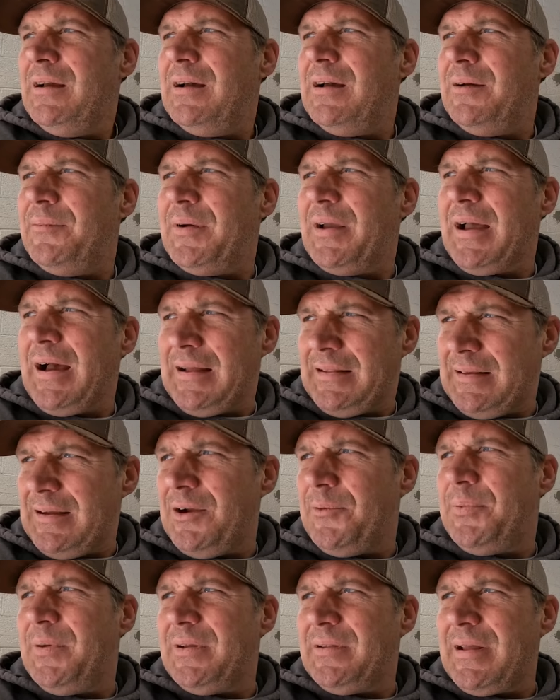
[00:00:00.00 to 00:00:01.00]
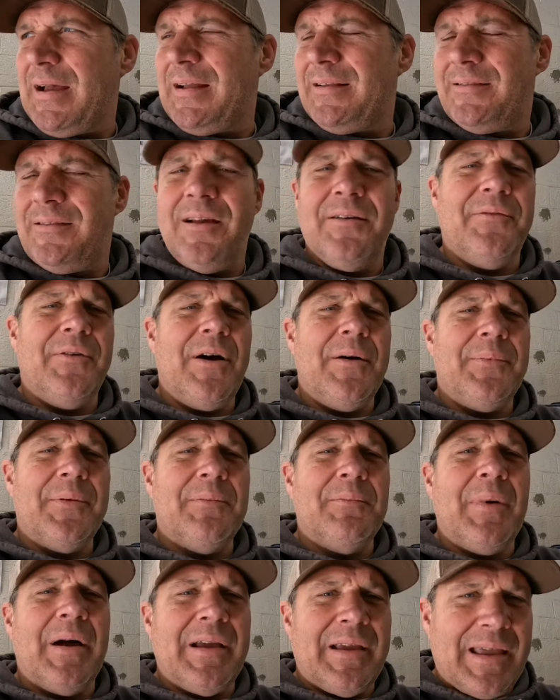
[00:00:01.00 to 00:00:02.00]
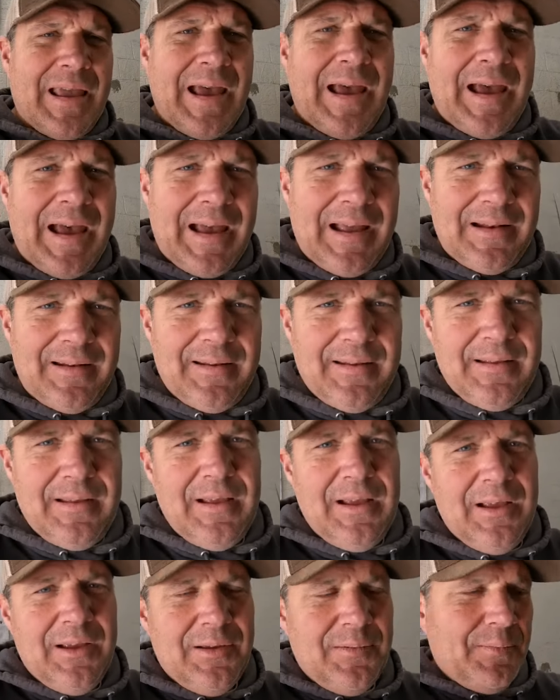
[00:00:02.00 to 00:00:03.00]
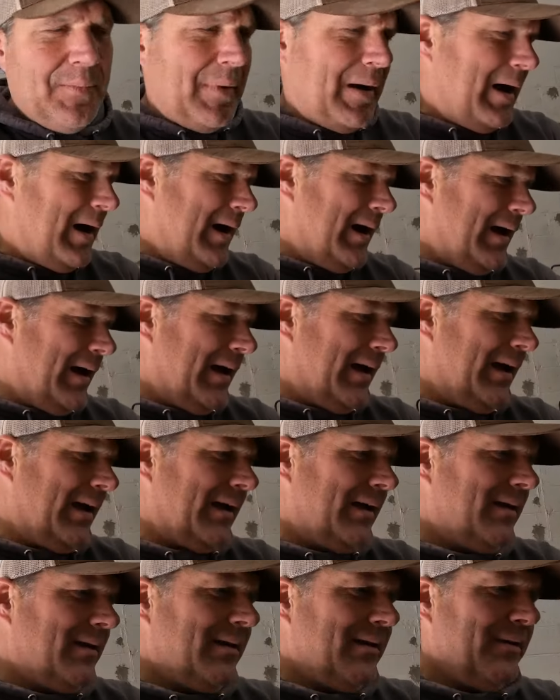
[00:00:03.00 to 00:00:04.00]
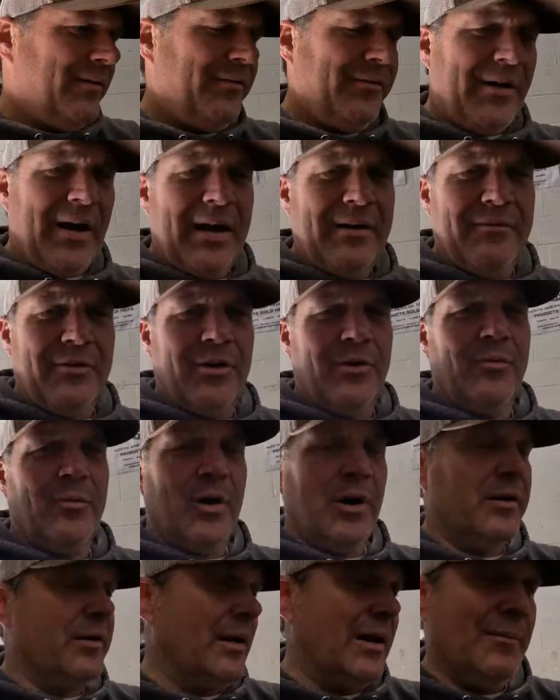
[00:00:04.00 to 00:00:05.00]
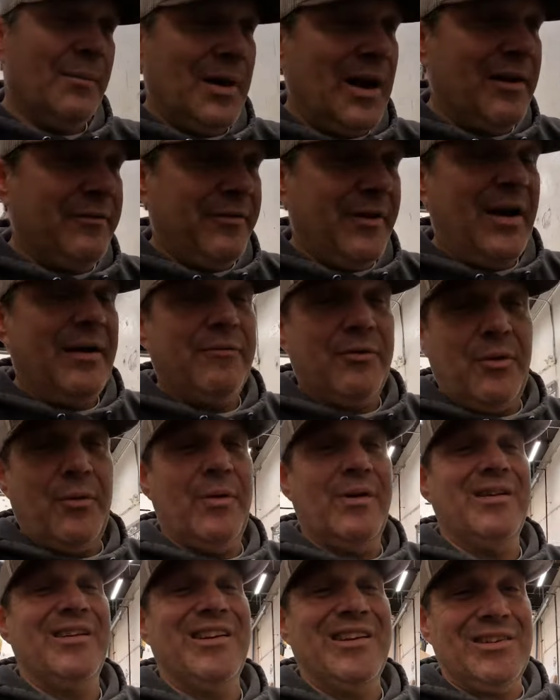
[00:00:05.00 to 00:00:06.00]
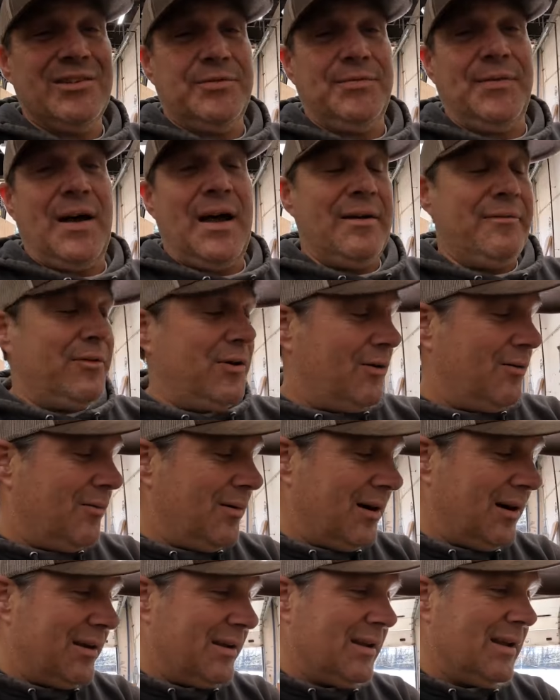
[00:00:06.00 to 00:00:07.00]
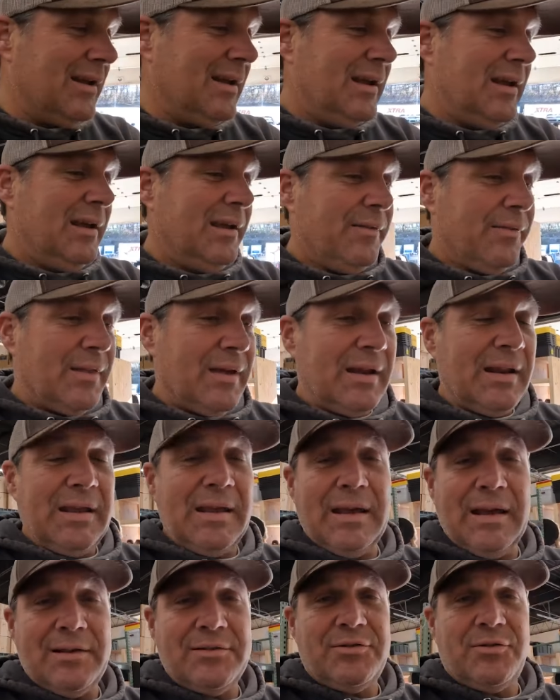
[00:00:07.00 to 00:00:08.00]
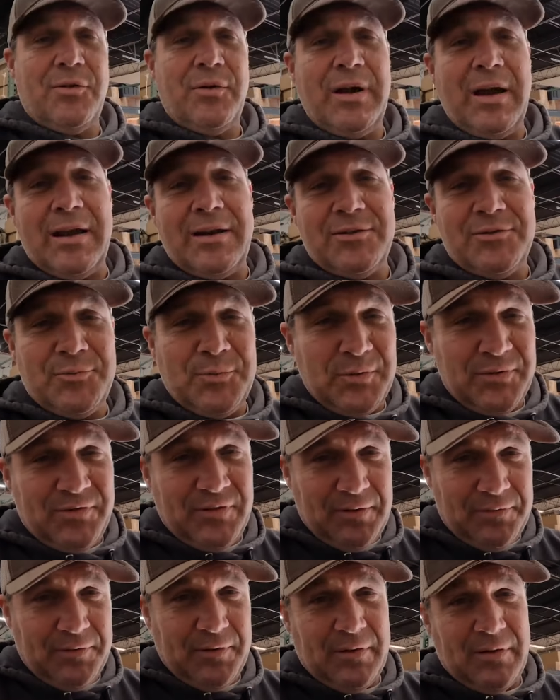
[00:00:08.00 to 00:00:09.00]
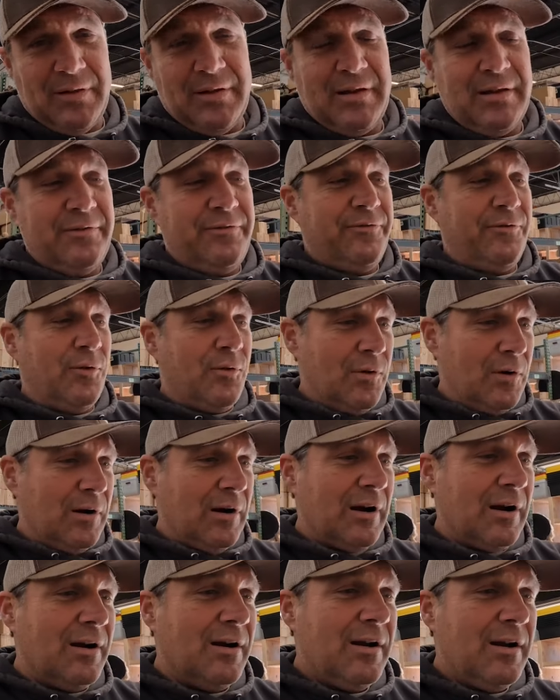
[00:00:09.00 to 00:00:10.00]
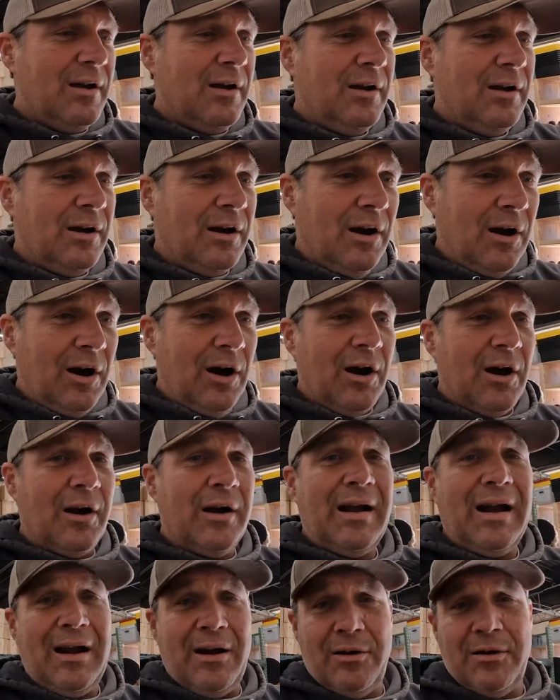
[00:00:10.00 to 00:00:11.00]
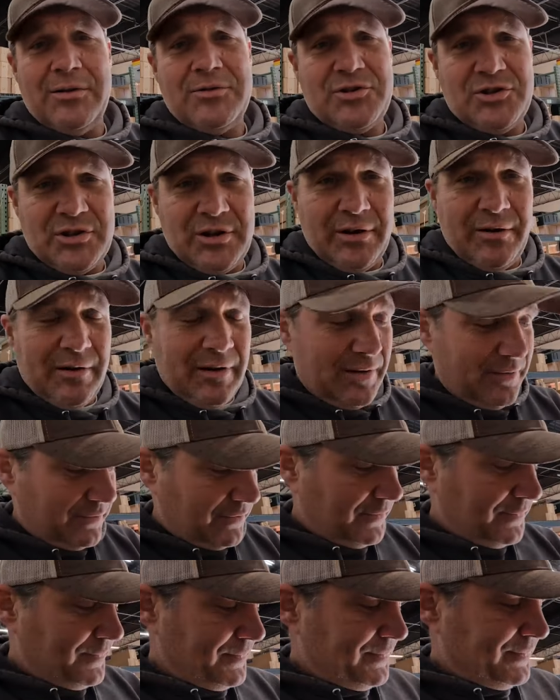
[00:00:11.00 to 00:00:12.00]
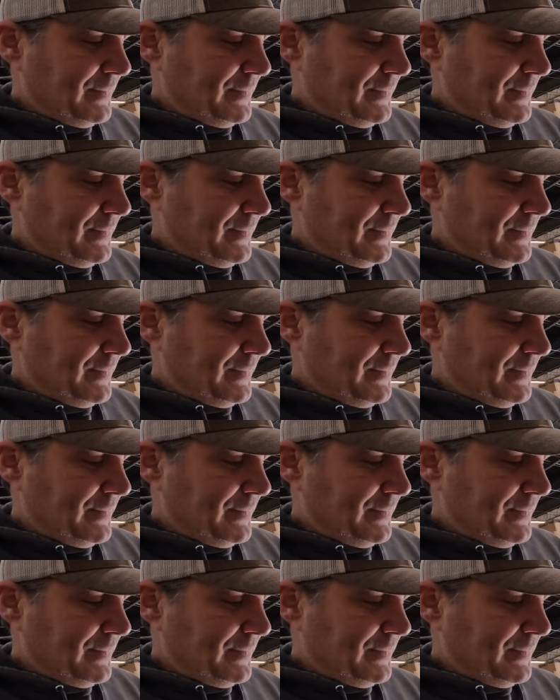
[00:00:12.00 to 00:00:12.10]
I got there, picked that stuff up, and Mike had my 501, not my 501, his 501 that he has created specifically for our Heritage Series,